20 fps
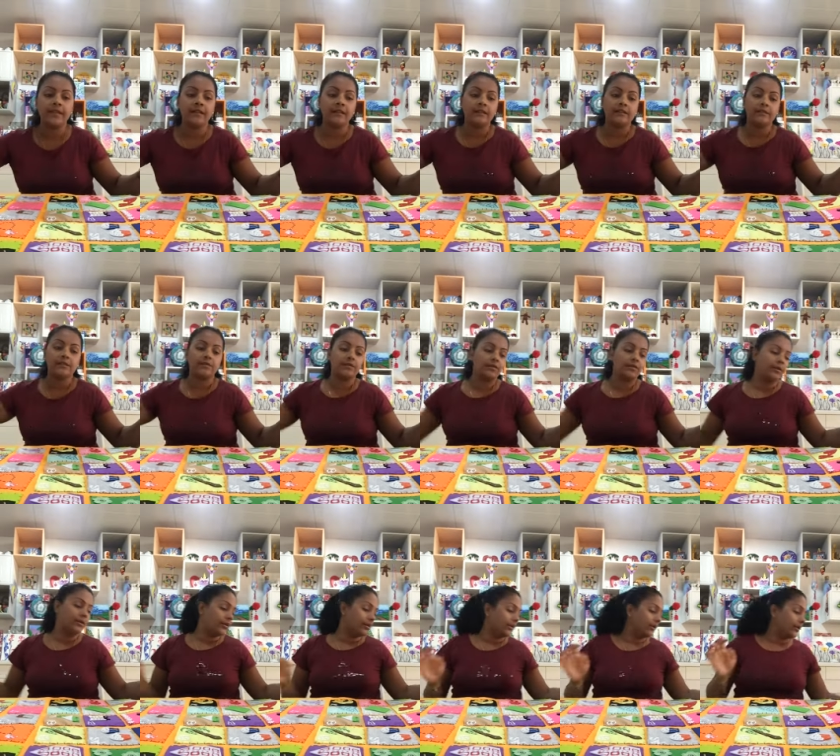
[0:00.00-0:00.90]

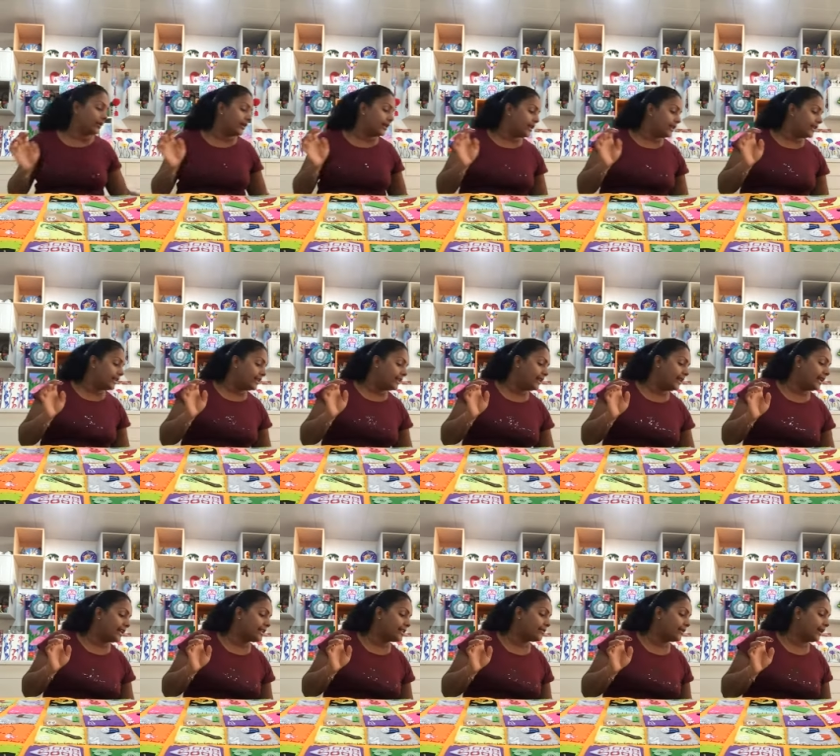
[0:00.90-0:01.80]
So the
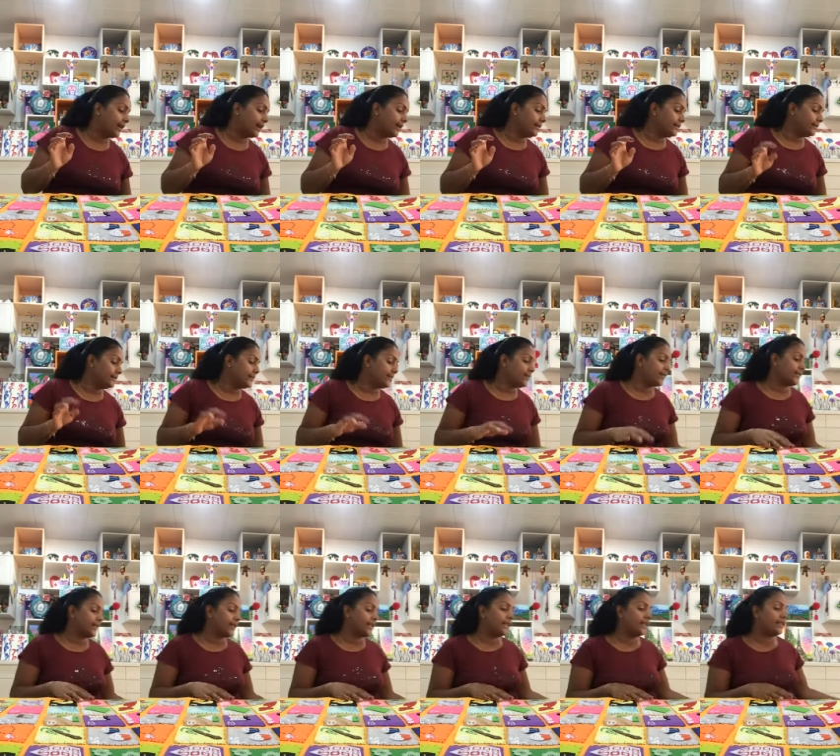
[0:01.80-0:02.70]
next one,
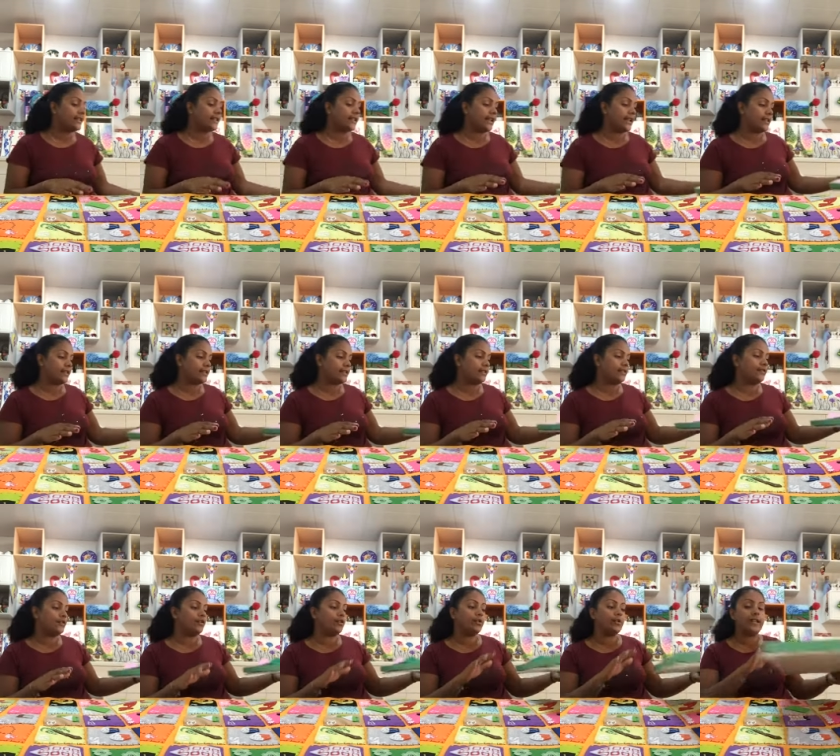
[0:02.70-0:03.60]
in case
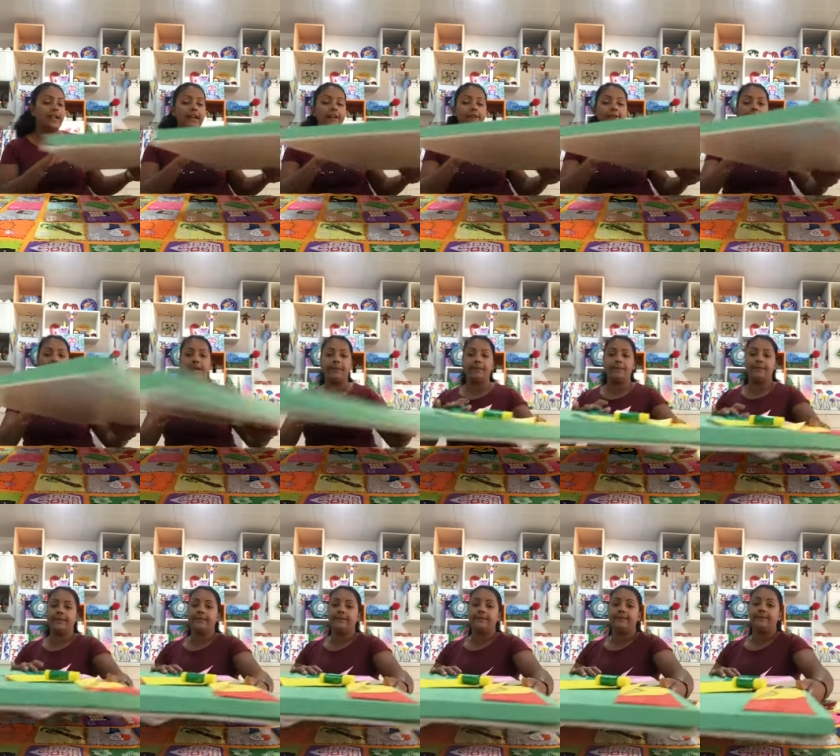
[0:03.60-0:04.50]
if you don't have
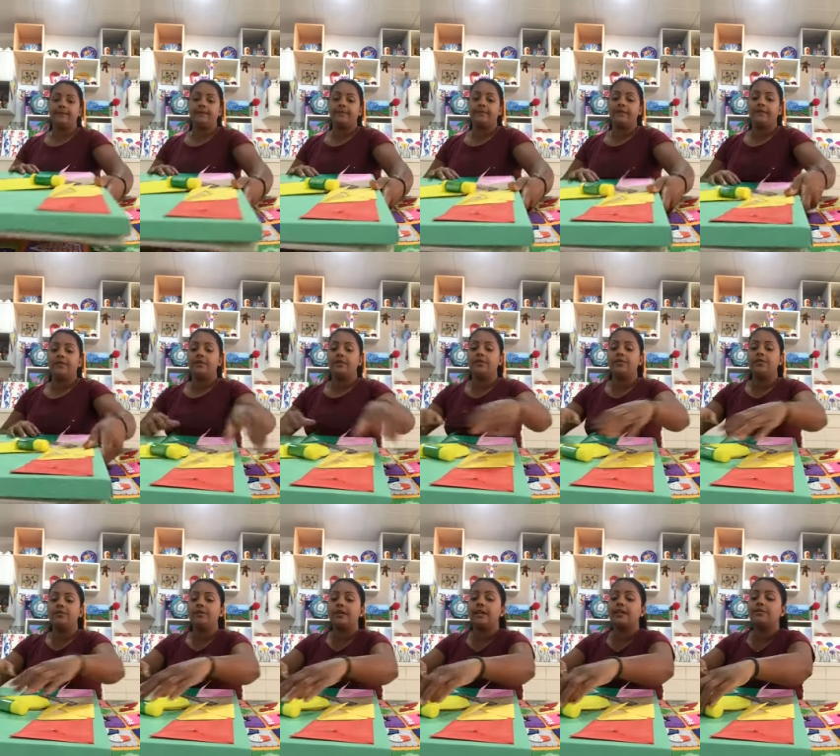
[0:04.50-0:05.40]
fabric,
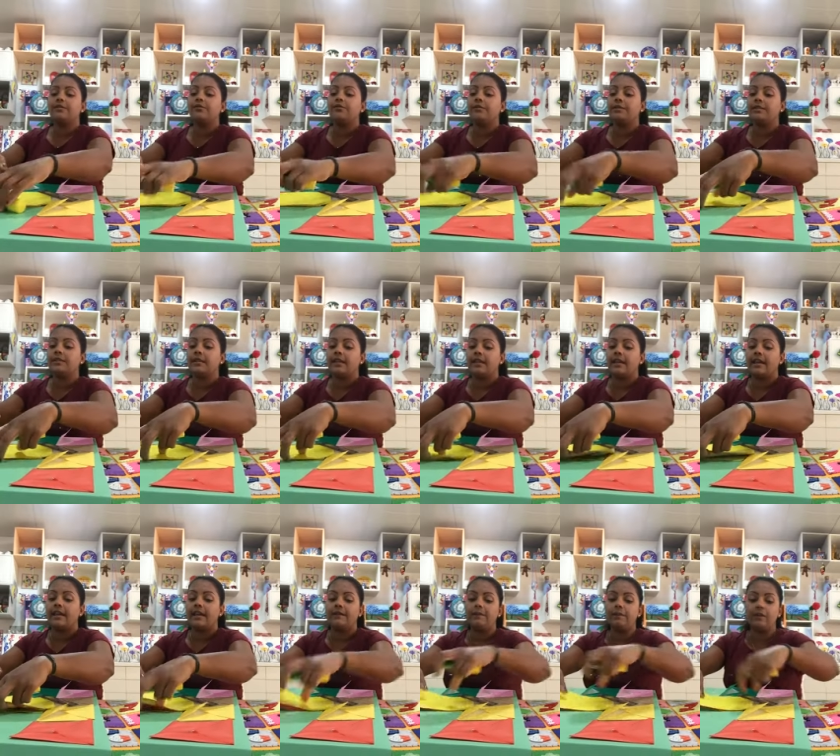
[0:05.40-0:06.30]
you can
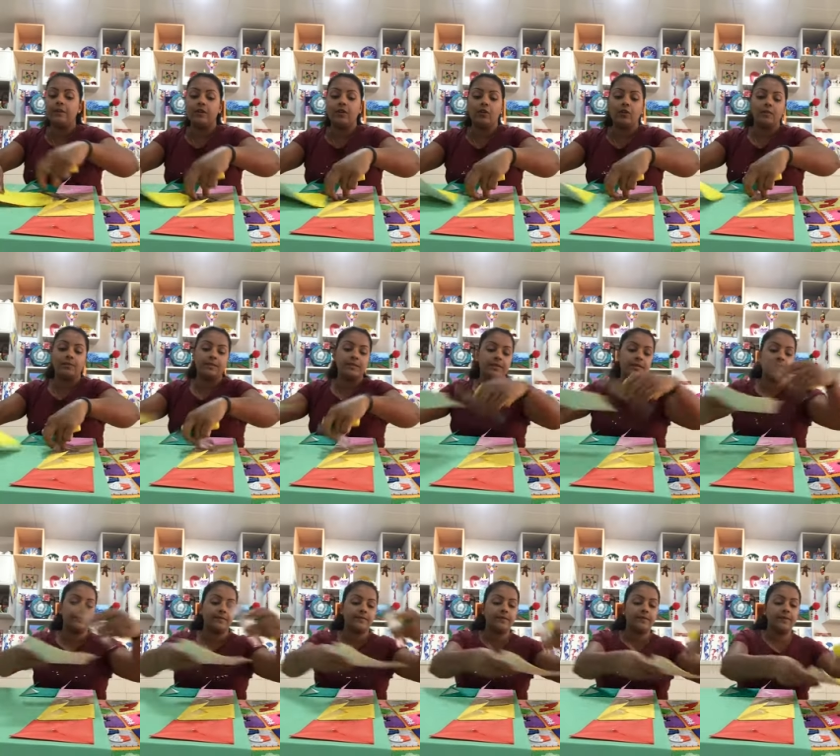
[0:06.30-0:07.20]
use
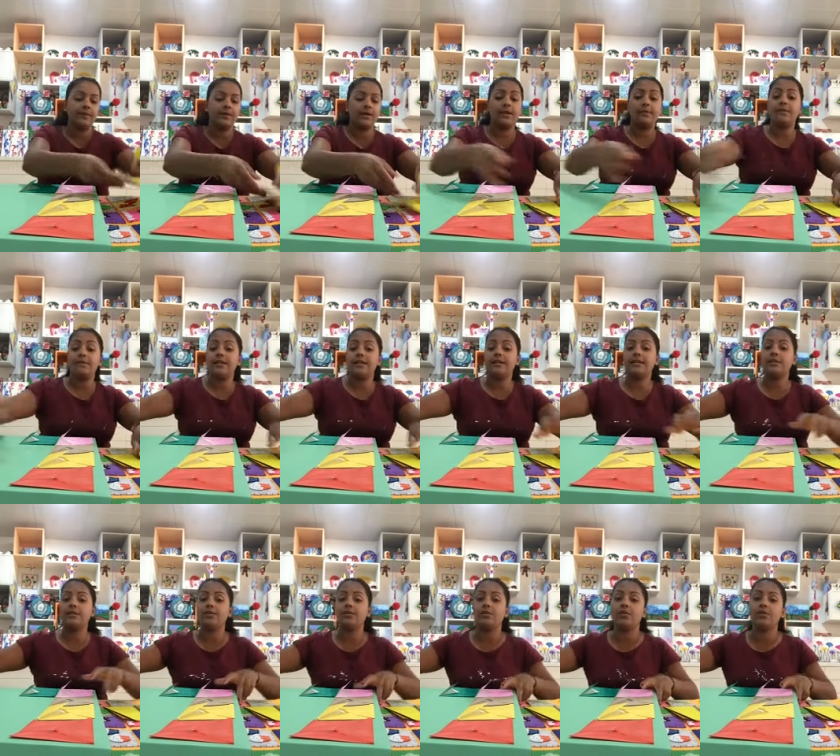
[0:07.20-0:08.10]
envelopes. You can make
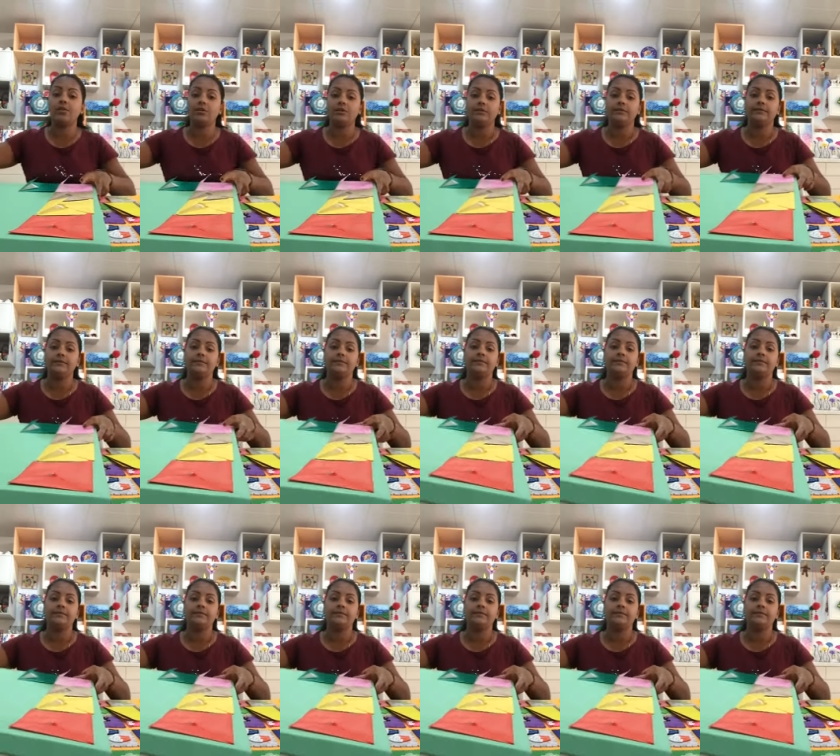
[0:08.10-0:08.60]
your own